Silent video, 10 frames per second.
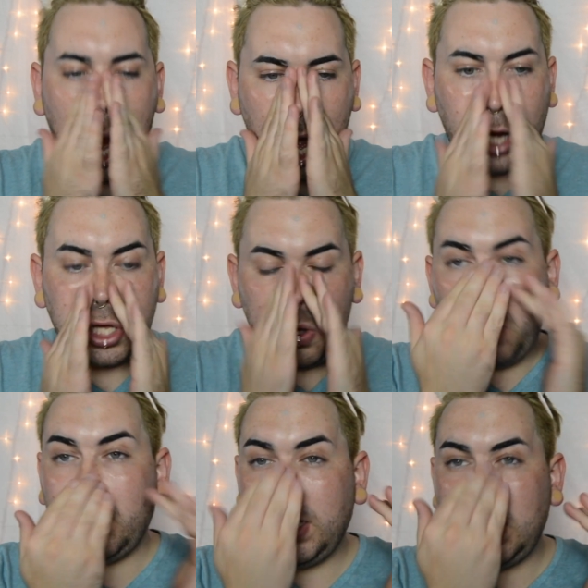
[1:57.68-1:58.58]
And you
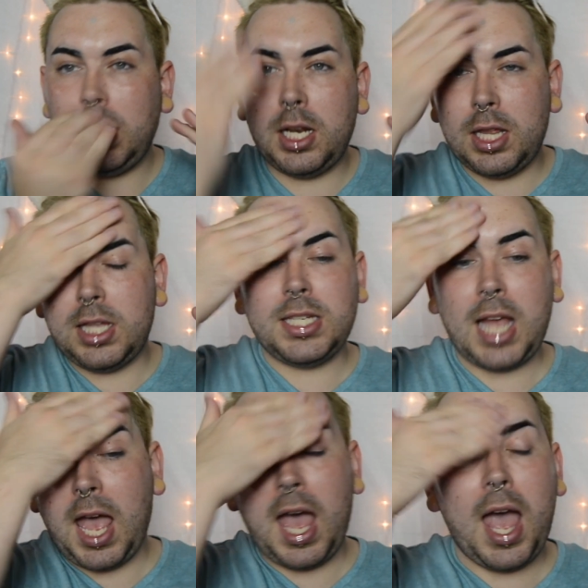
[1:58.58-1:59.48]
only need the
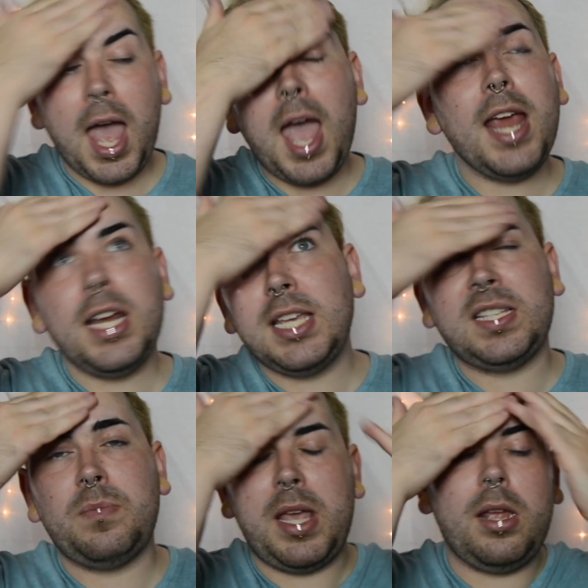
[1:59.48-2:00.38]

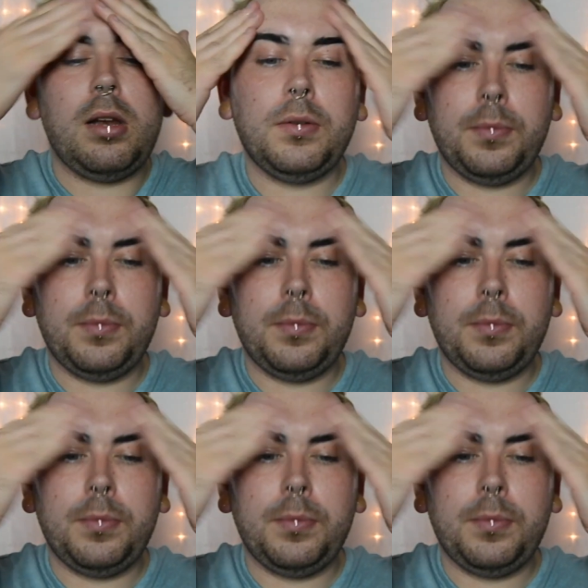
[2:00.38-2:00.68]
tiniest bit.